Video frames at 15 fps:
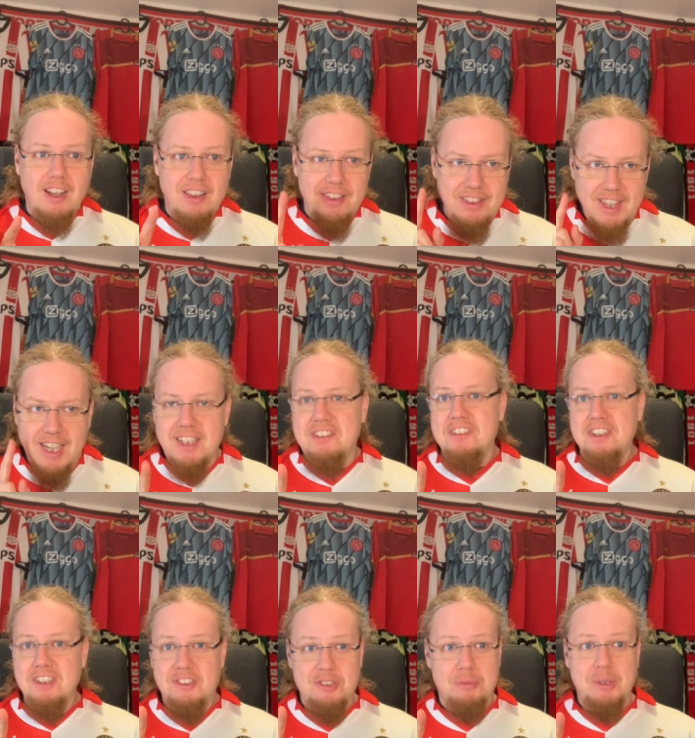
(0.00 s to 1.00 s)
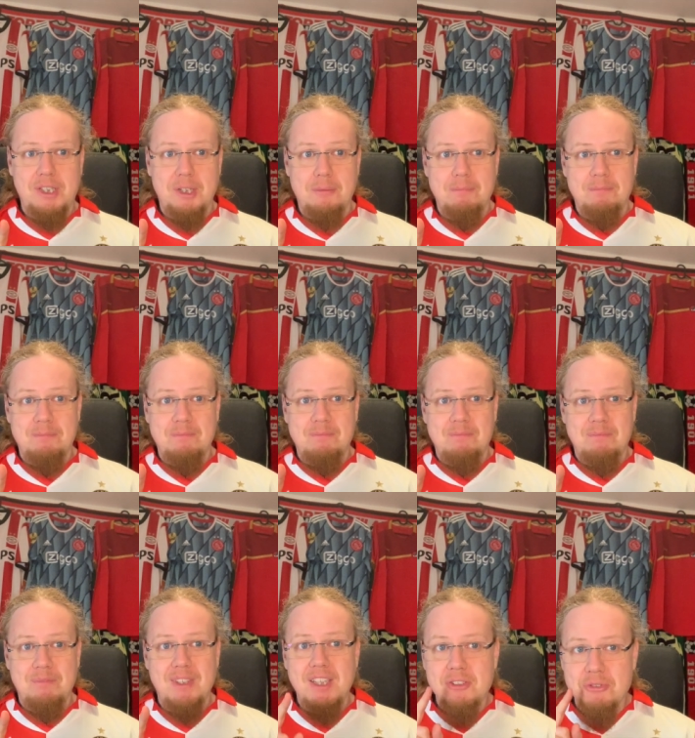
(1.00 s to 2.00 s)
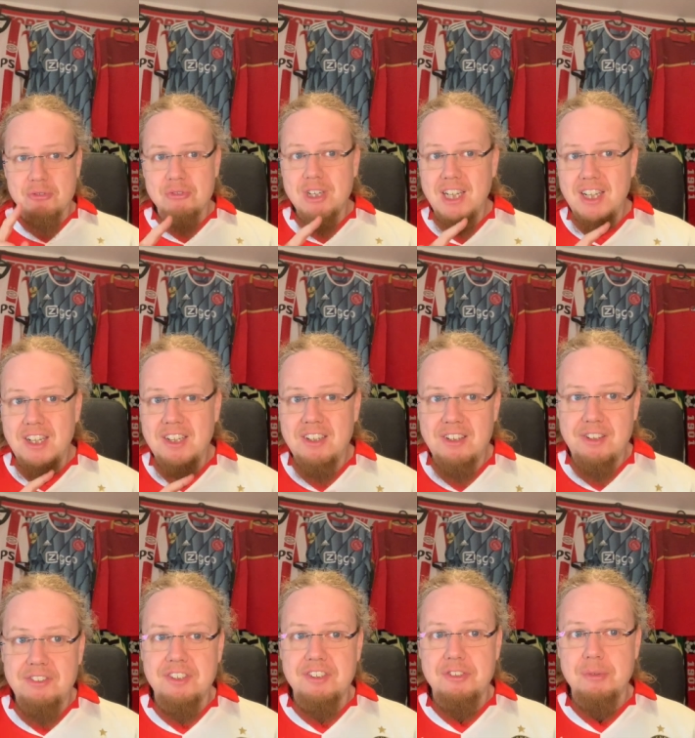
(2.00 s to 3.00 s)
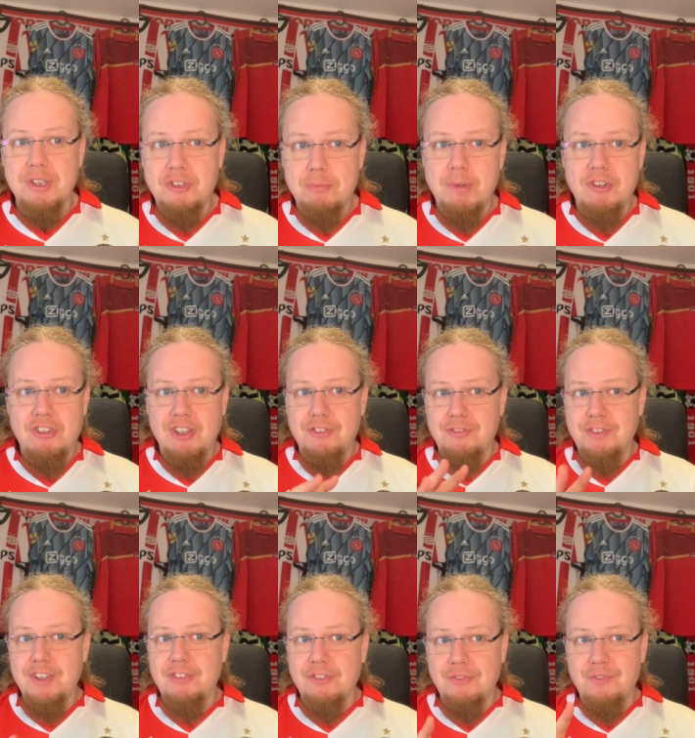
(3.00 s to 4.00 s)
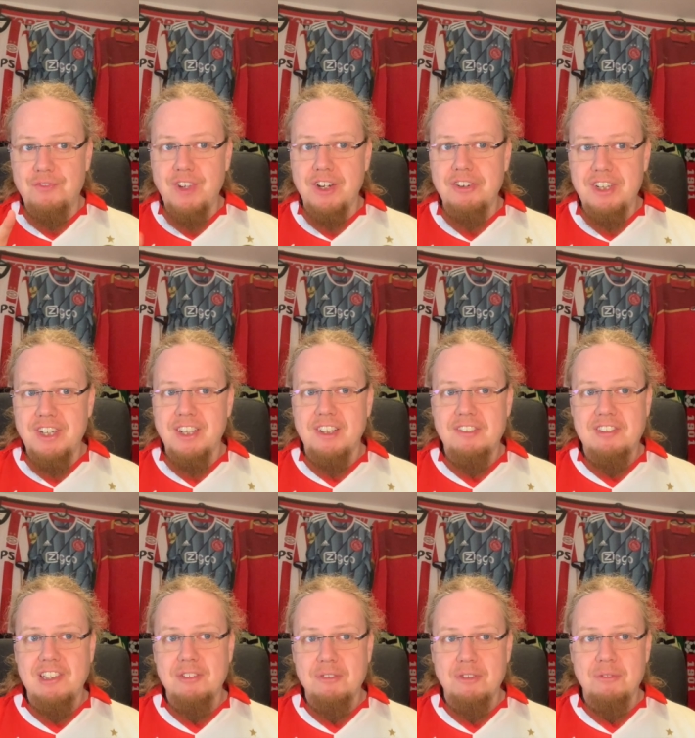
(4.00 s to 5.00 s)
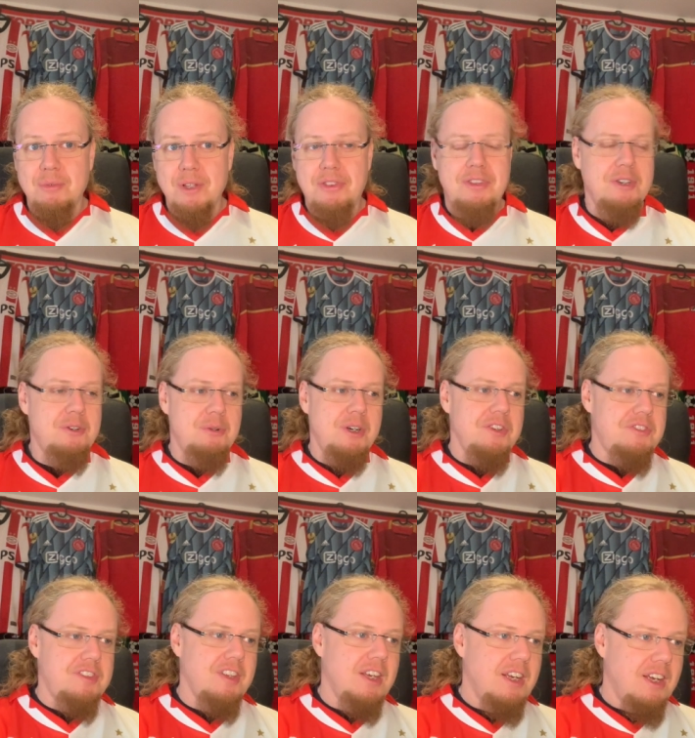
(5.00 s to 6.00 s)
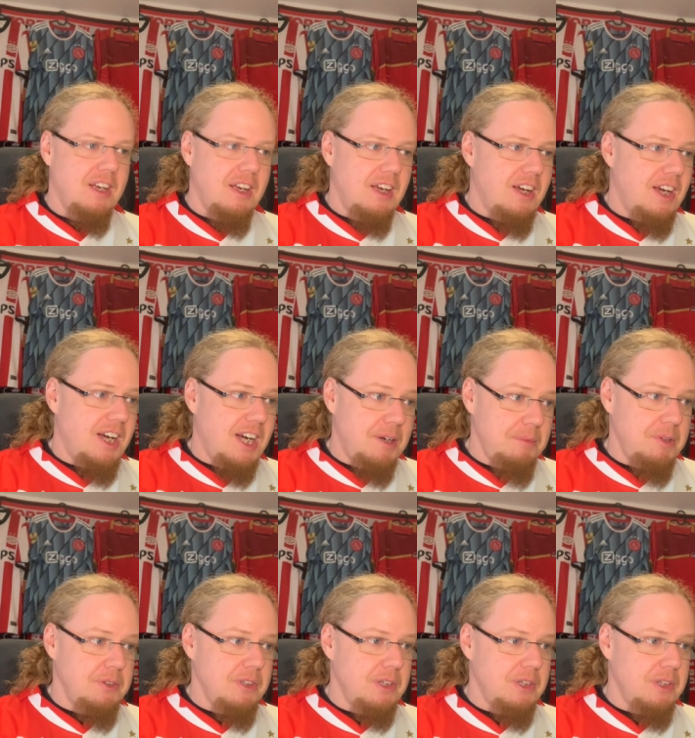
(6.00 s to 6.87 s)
That is a winner. That really is, It's a winner, especially it fits very nicely with the crest. I'm gonna